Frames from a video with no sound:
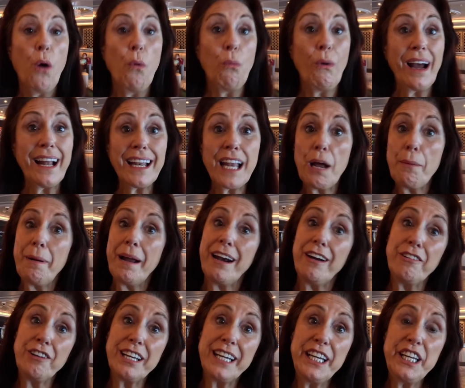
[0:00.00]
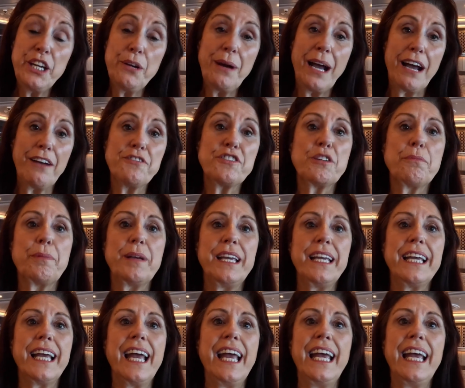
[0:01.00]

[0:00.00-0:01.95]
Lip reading: Well, apparently you have to be